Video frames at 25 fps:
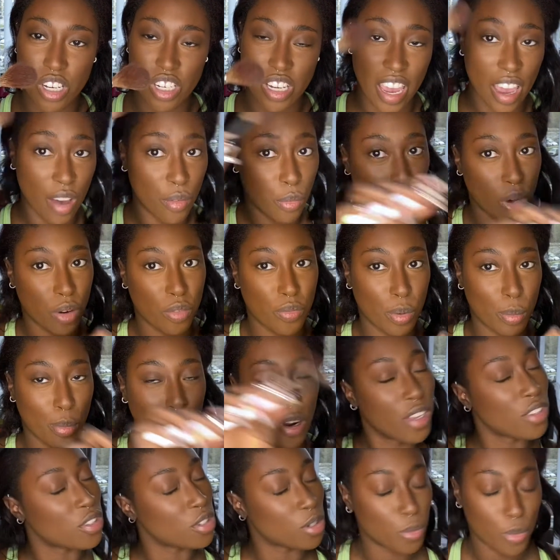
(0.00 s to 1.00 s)
I have one for
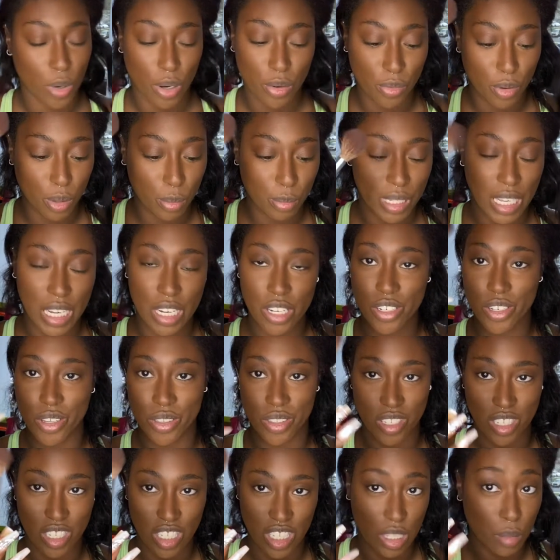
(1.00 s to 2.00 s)
bronzer and one for blush. So
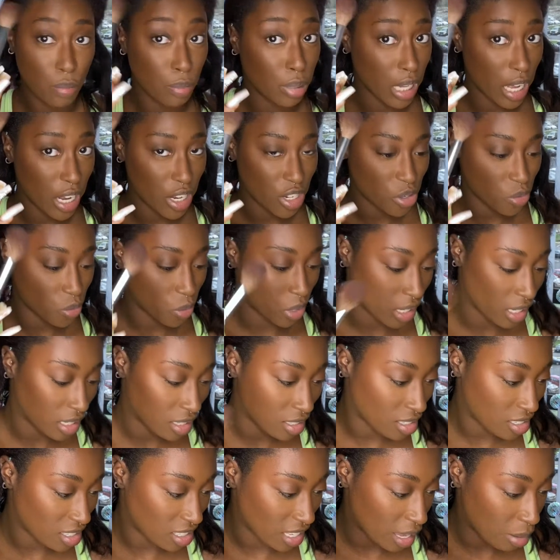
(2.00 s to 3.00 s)
this is the blush
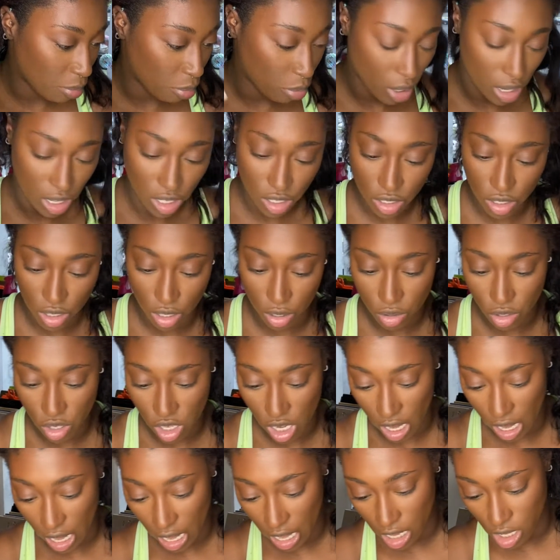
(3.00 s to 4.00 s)
one. Same brush though,
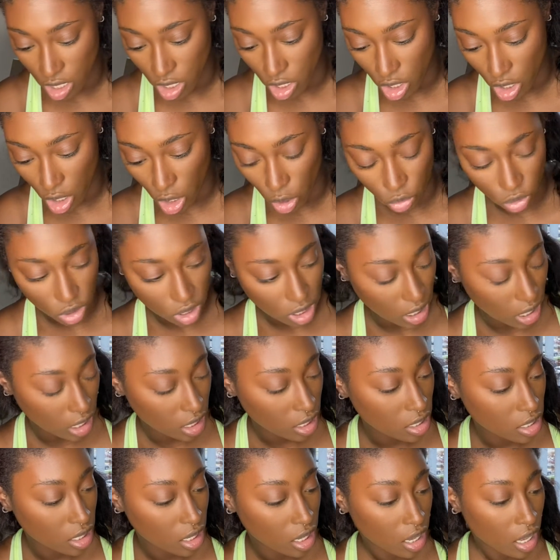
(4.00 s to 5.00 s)
JH06.
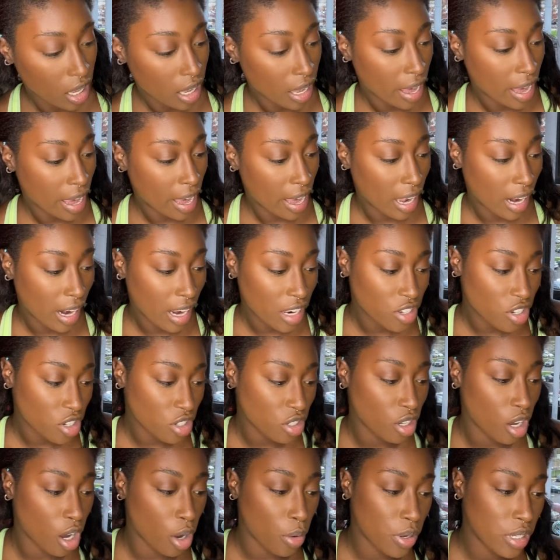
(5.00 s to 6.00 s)
And I just
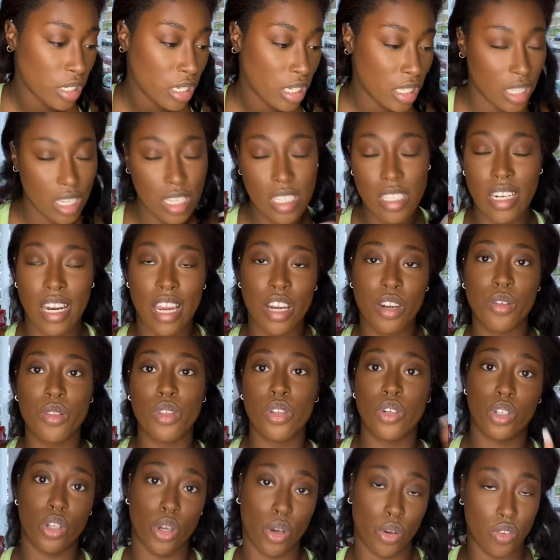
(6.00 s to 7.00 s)
go into this and I do the
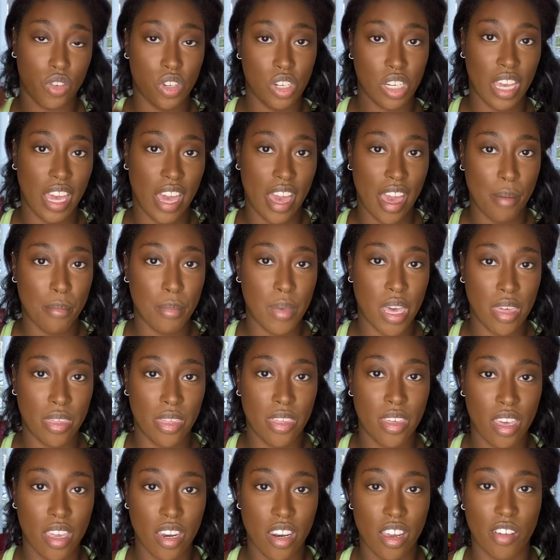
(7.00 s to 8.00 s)
Doja Cat
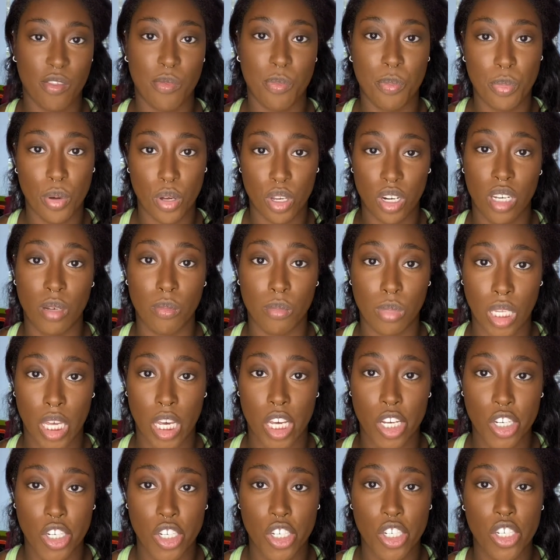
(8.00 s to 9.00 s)
method of putting
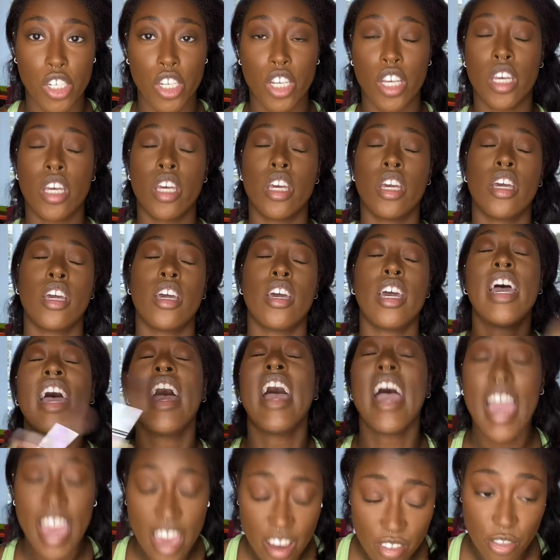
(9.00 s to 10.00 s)
blush
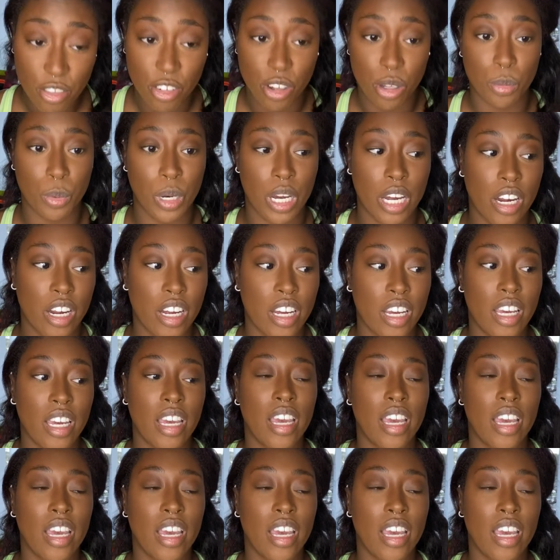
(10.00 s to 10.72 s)
everywhere.